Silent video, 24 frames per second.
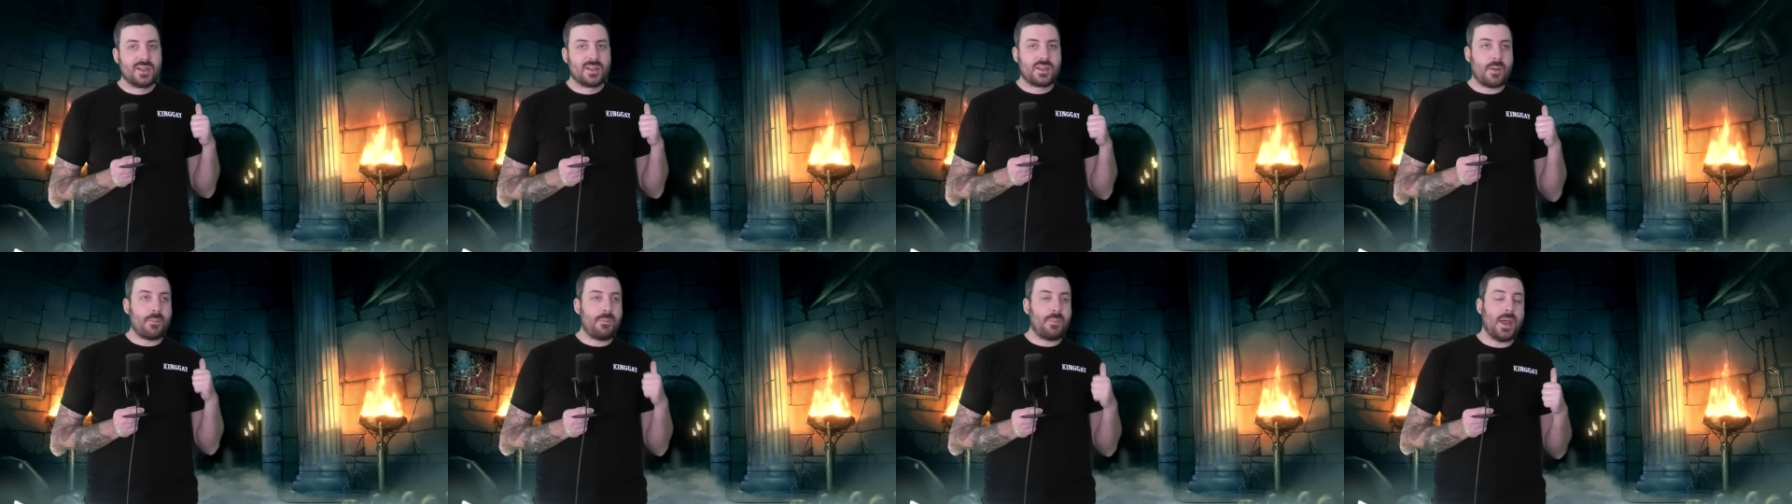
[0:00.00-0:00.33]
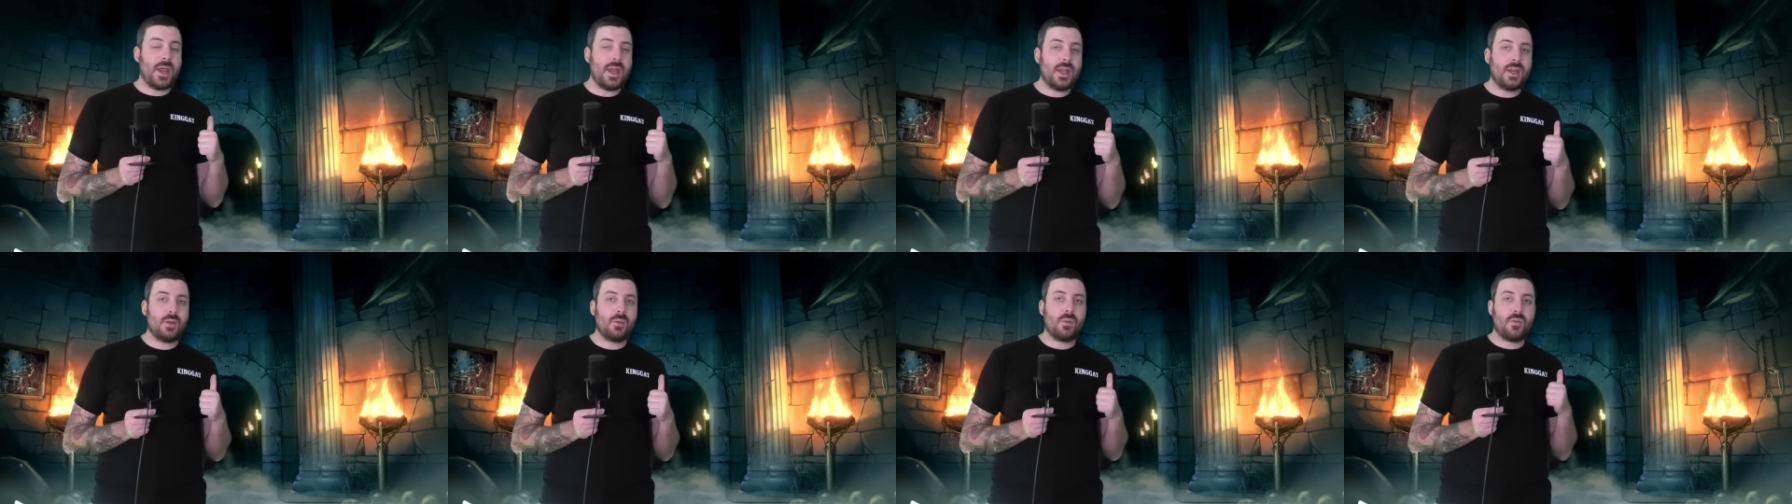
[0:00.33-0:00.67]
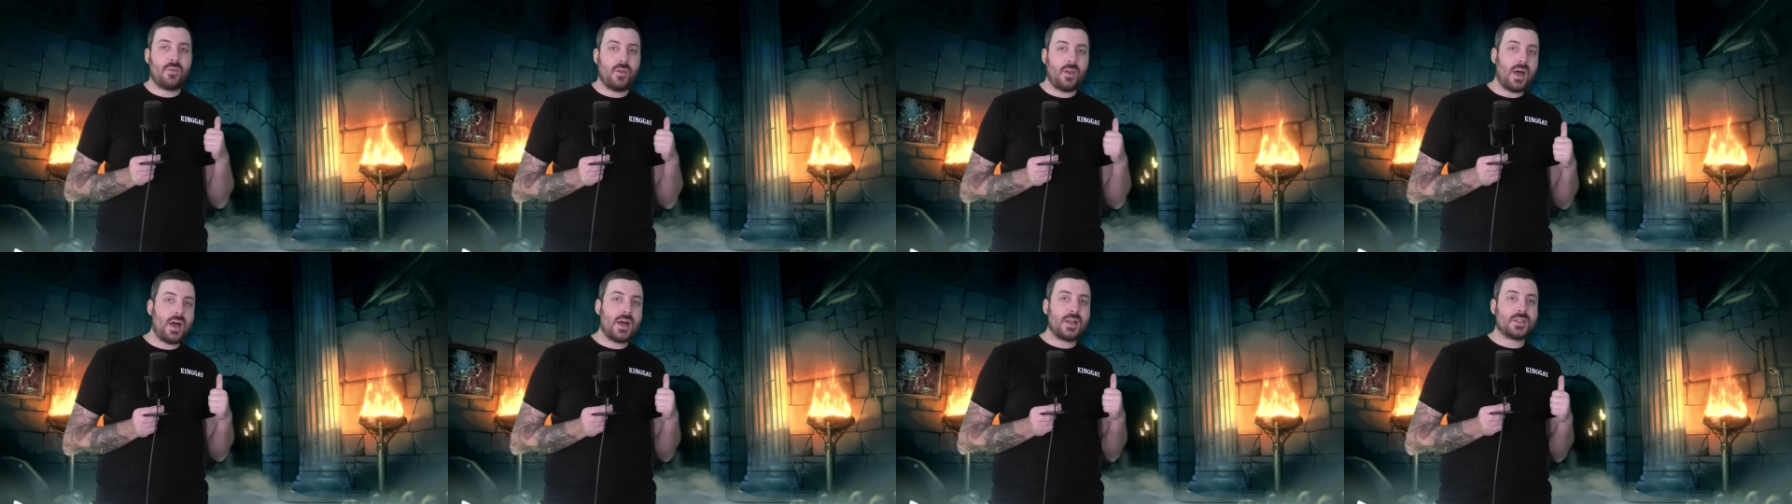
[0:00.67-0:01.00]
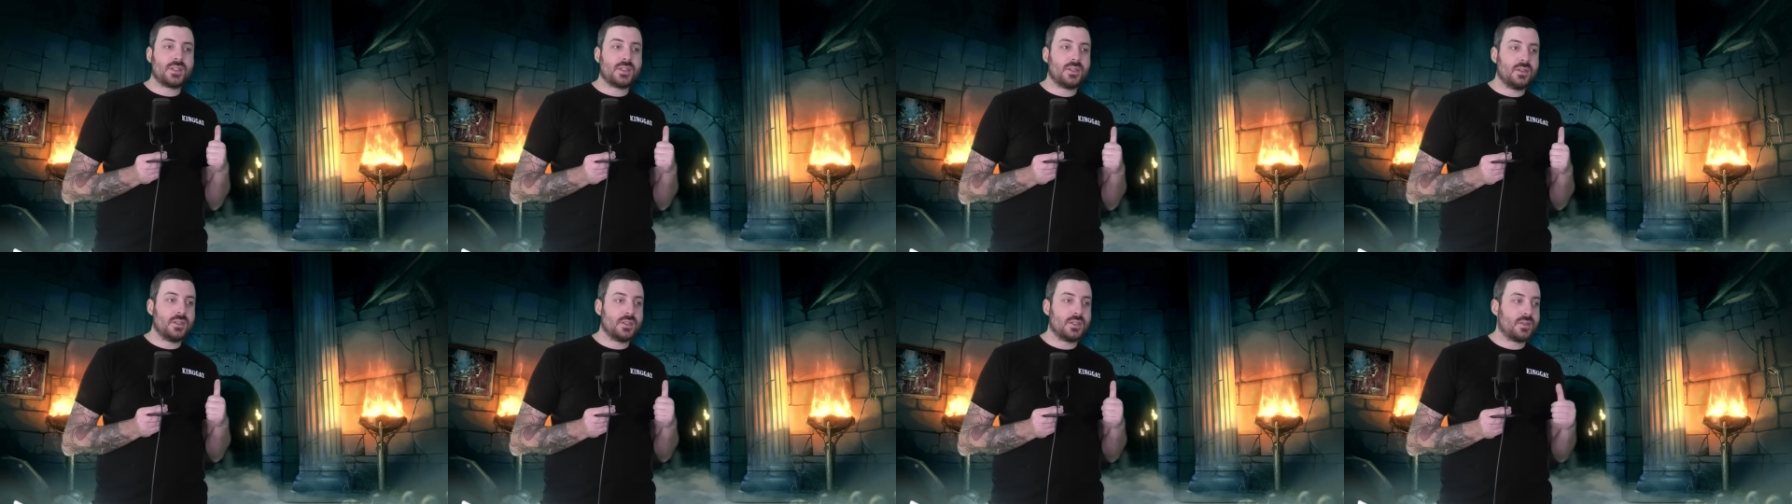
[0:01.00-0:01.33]
competing with
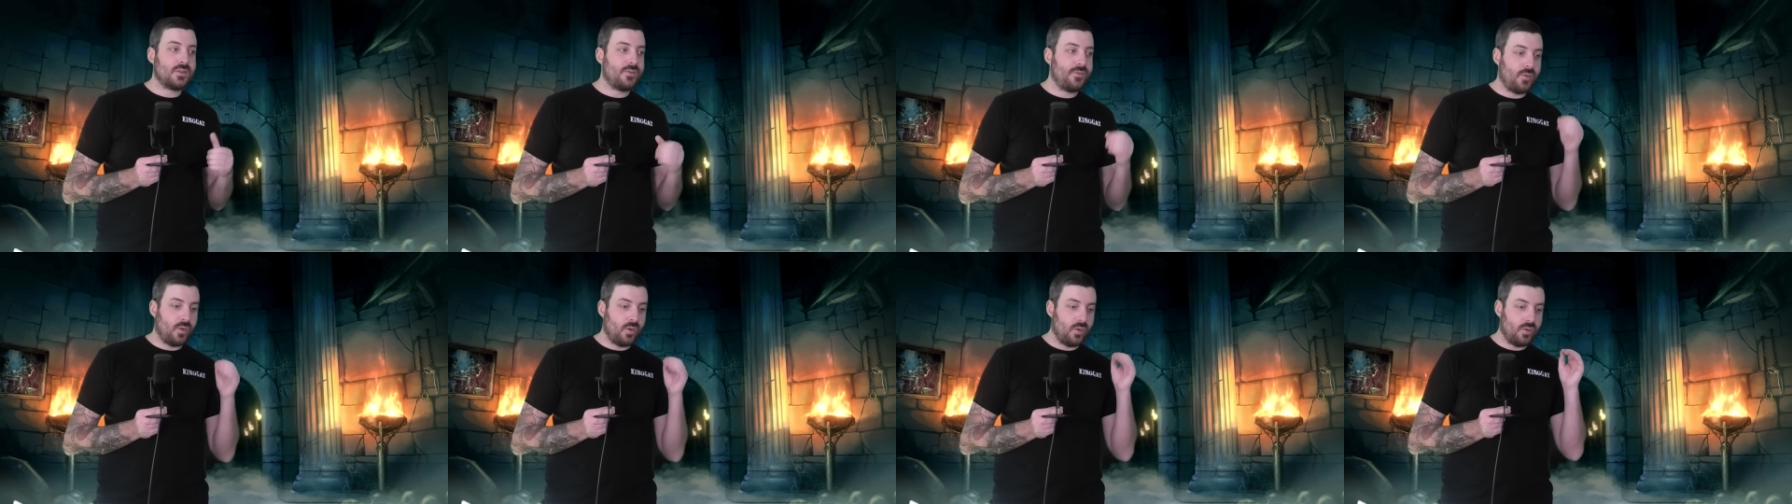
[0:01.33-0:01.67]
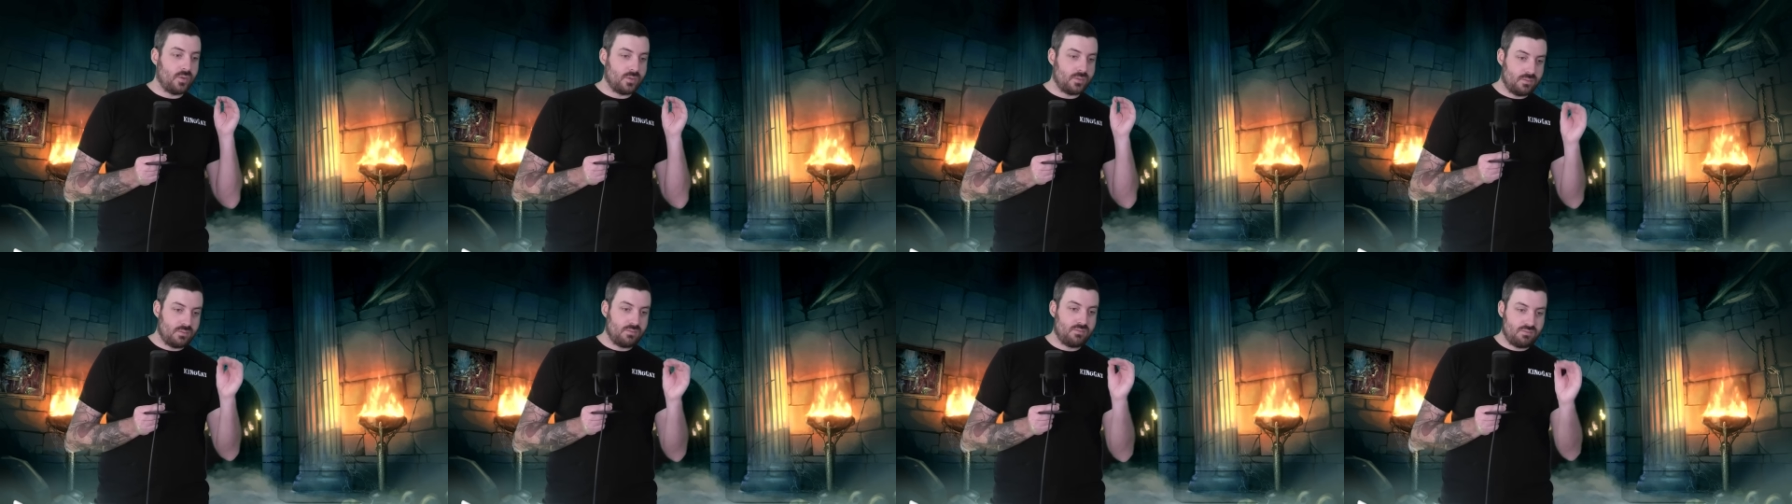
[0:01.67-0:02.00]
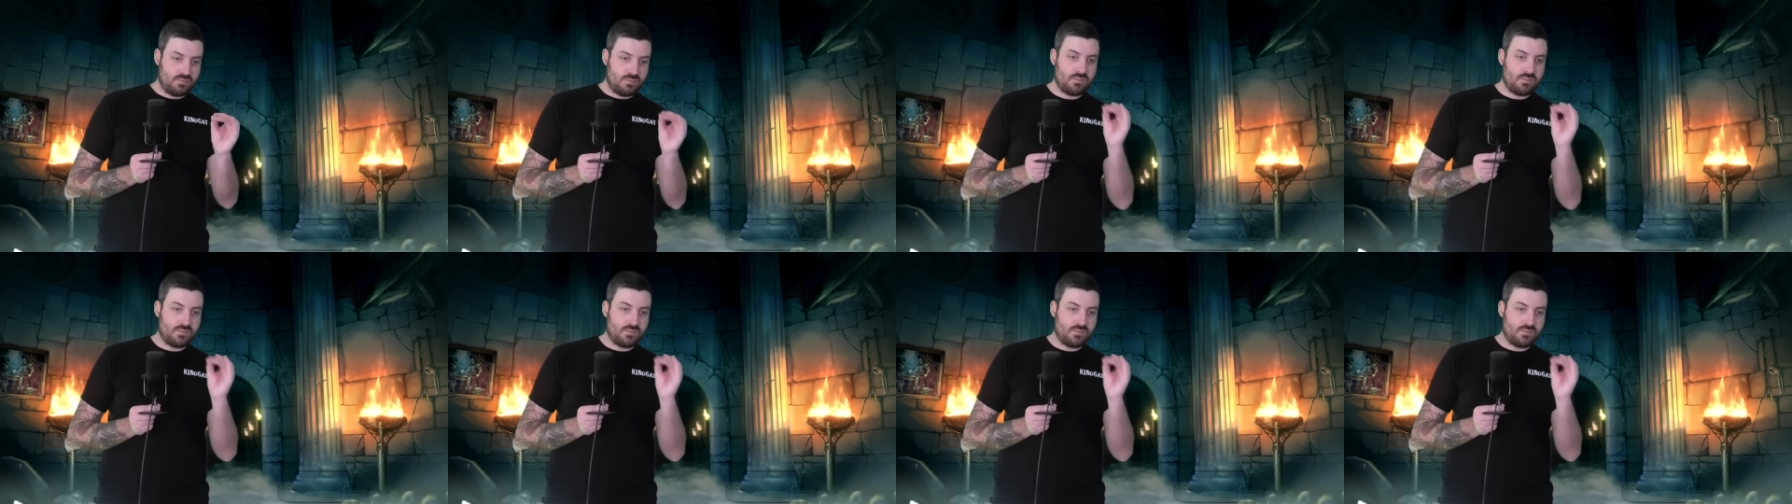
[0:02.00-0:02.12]
Larcenist for